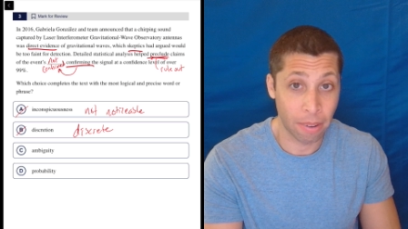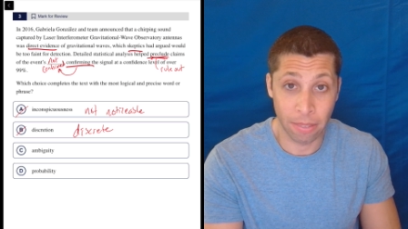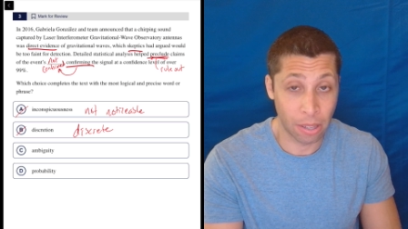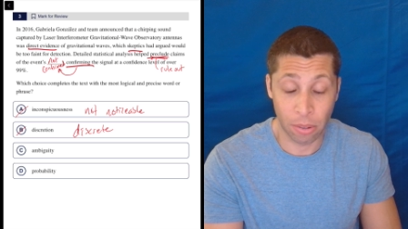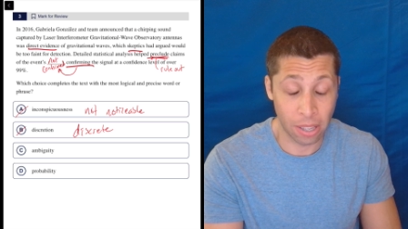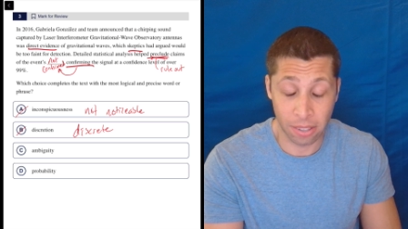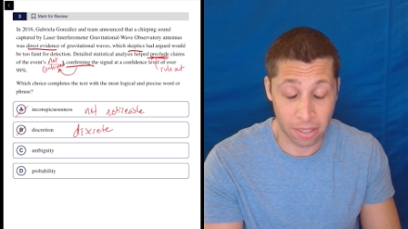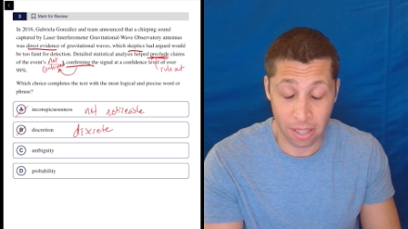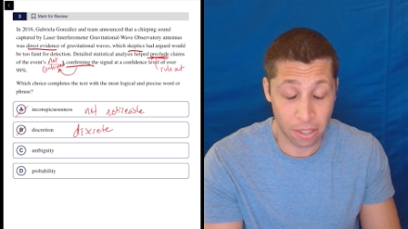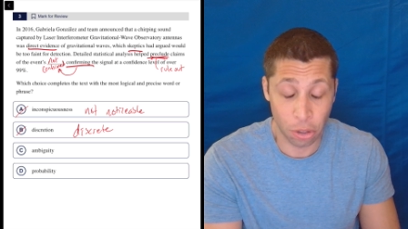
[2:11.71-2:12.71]
that this is
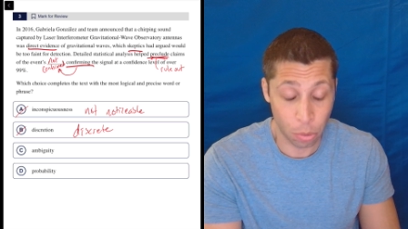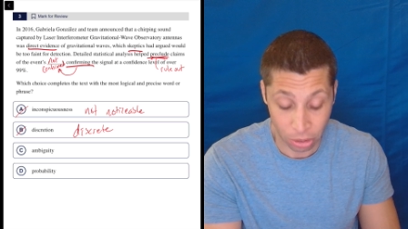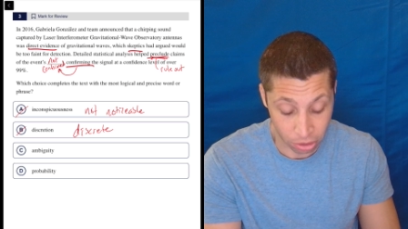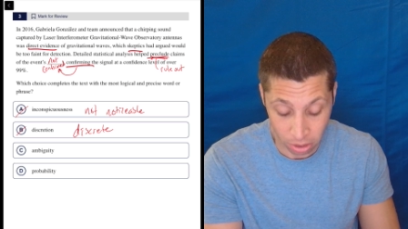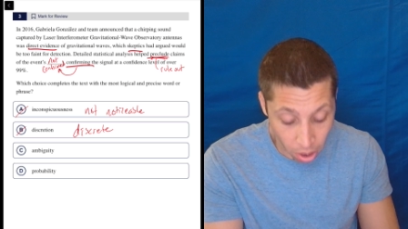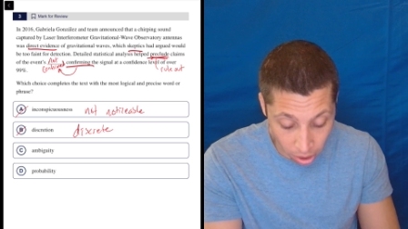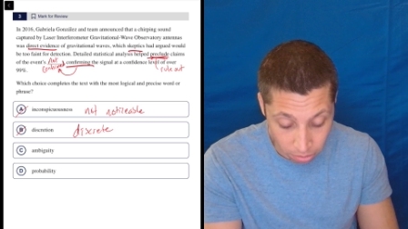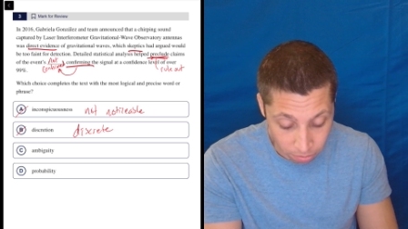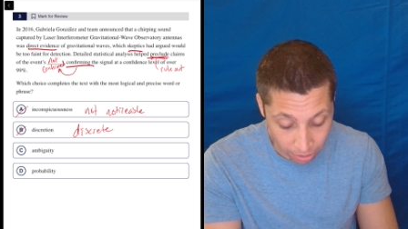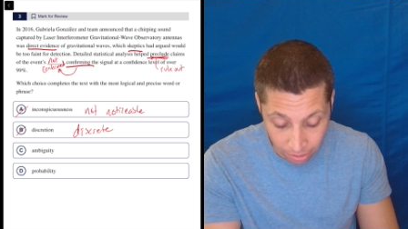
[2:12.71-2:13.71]
this situation at
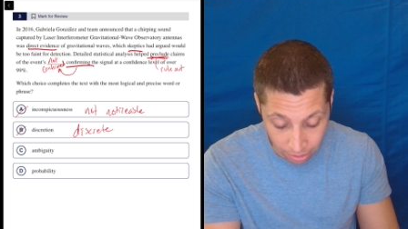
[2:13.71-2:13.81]
all, right?